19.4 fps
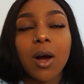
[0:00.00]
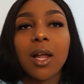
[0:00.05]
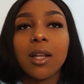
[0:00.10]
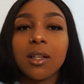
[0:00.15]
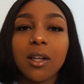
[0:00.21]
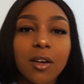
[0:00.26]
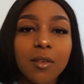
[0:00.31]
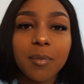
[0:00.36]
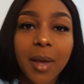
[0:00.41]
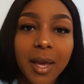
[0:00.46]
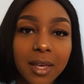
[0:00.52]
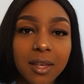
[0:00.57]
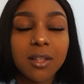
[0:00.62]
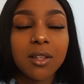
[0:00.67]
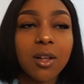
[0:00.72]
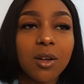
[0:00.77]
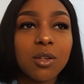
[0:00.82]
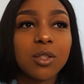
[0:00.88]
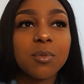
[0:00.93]
I love baggy
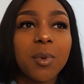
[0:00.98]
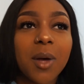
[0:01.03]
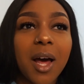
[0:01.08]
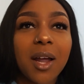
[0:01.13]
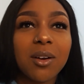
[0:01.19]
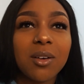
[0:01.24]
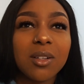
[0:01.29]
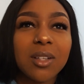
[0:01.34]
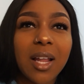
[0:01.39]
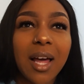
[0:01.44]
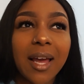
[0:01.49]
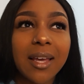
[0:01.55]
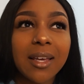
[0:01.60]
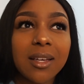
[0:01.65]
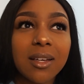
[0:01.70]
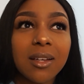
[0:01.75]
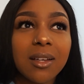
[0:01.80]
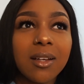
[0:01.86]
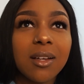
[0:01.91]
clothes, but I don't
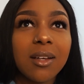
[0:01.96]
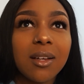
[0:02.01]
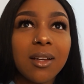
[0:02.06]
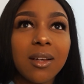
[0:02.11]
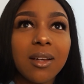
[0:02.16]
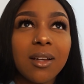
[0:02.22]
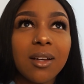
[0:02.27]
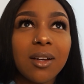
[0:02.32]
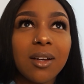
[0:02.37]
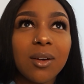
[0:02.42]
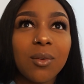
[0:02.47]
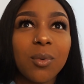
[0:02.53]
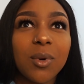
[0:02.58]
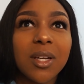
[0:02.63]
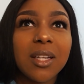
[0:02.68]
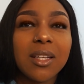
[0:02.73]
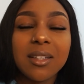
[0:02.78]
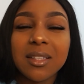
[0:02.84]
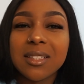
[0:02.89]
like when
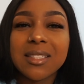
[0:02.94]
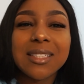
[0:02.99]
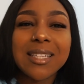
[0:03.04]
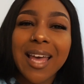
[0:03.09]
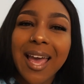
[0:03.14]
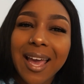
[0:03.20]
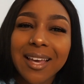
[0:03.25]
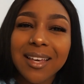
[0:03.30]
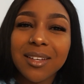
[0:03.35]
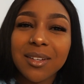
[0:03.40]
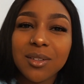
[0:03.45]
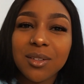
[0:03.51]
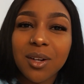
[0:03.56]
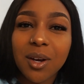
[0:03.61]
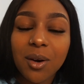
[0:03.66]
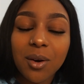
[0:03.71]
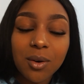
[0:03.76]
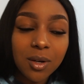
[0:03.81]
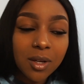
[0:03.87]
it looks tacky, you know?